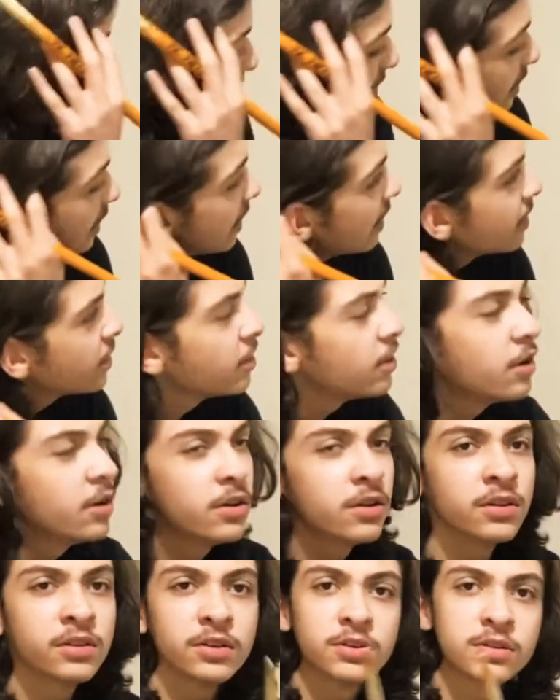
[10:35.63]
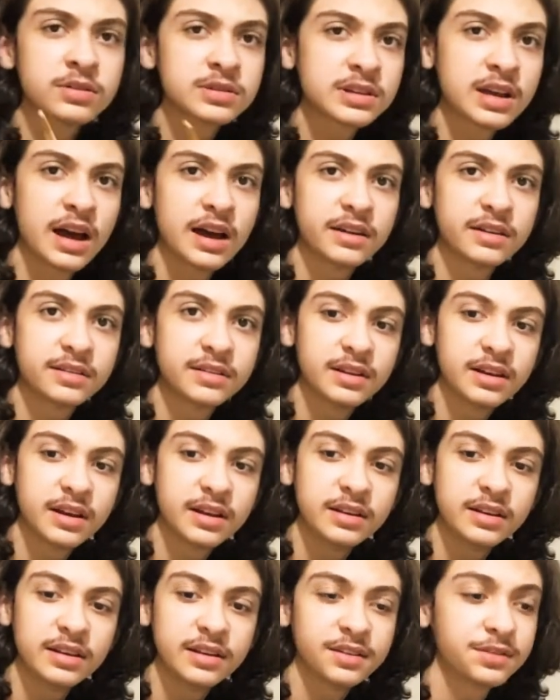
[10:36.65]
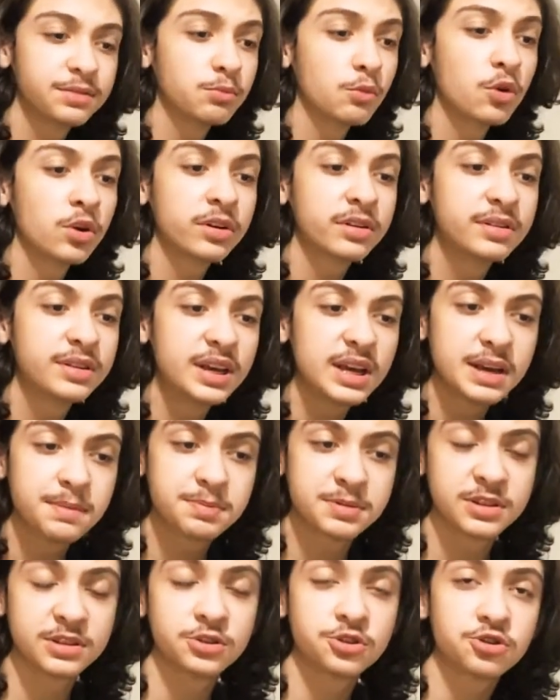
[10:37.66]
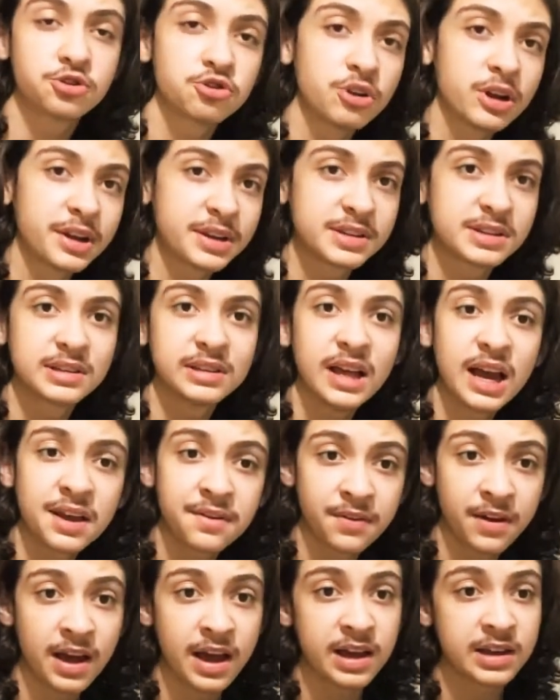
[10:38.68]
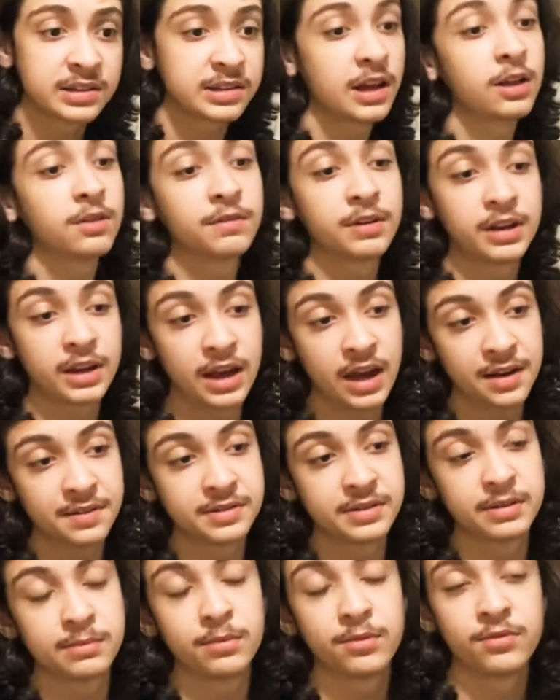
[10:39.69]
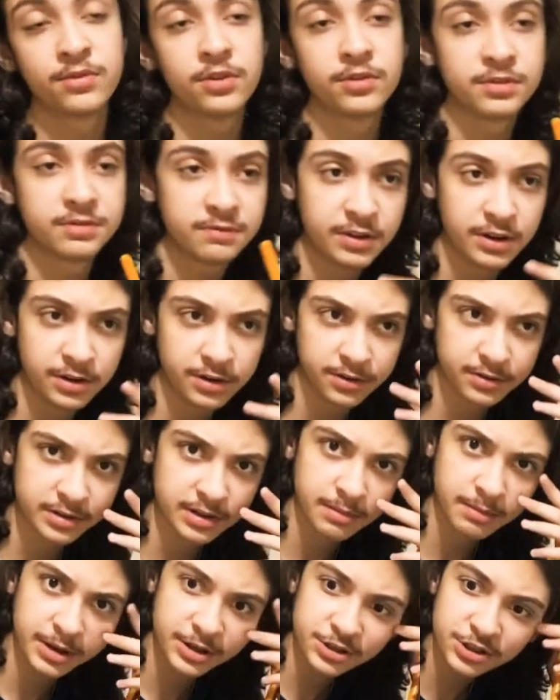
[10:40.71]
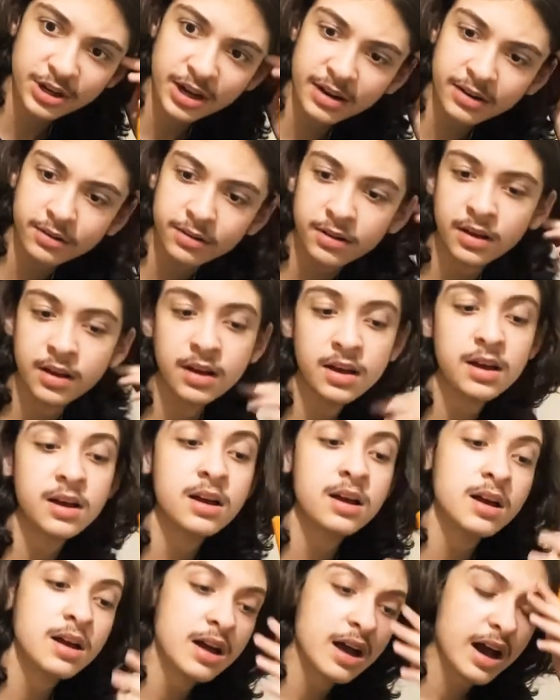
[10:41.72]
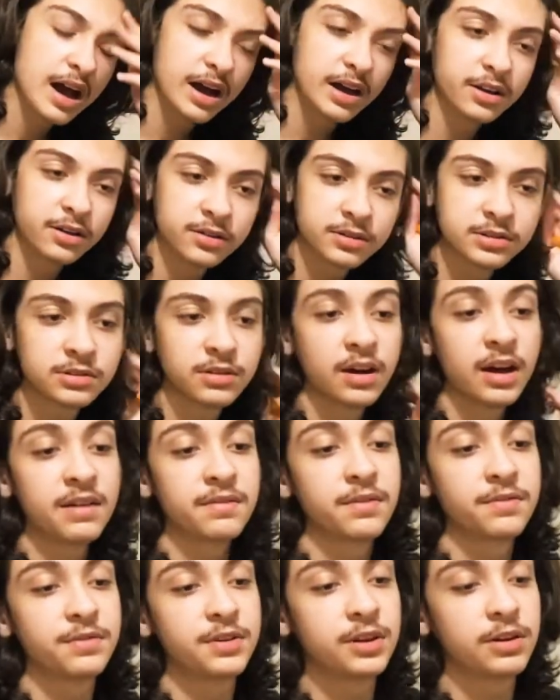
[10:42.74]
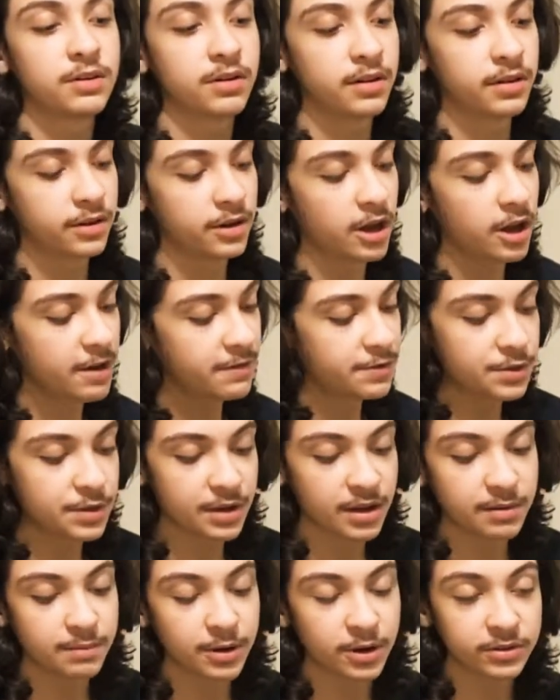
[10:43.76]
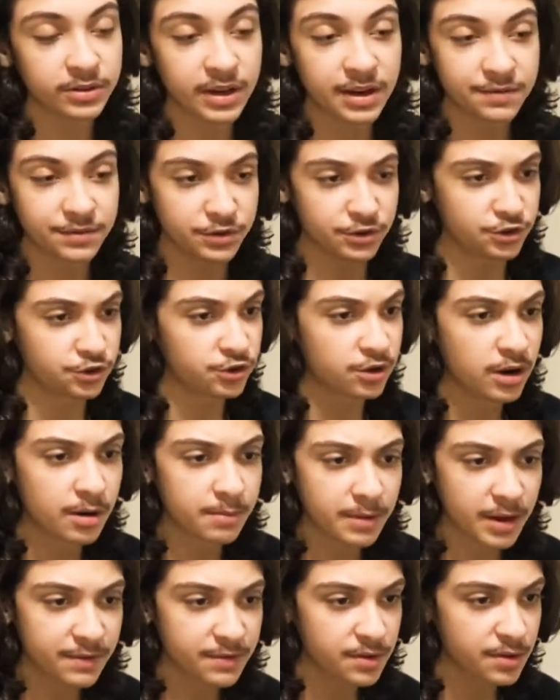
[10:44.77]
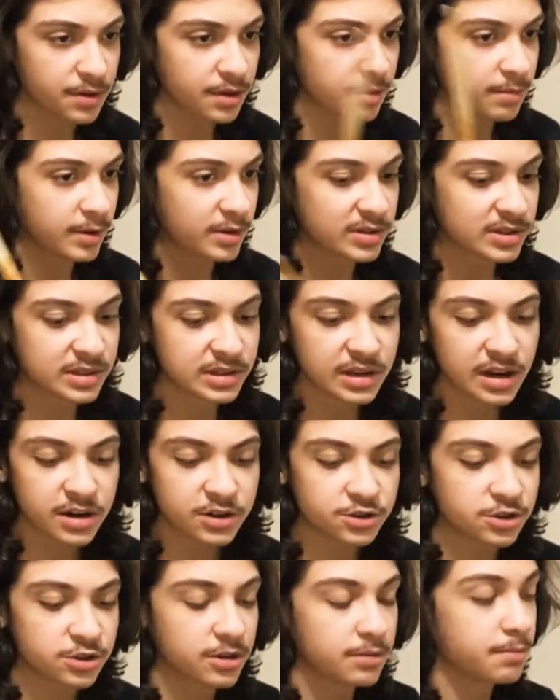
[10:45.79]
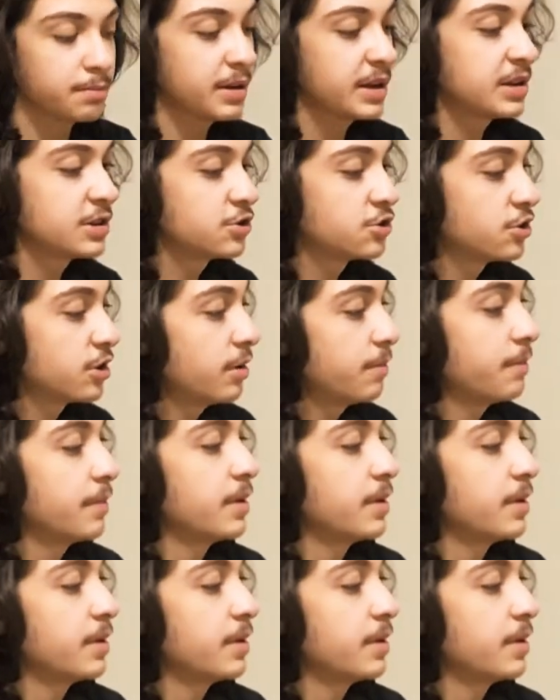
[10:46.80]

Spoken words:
and all those kind of techniques, more tips and tricks, life hacks. I already have some of those videos on my channel. I also have a video on everything about every drum, everything about snare drum, bass drum.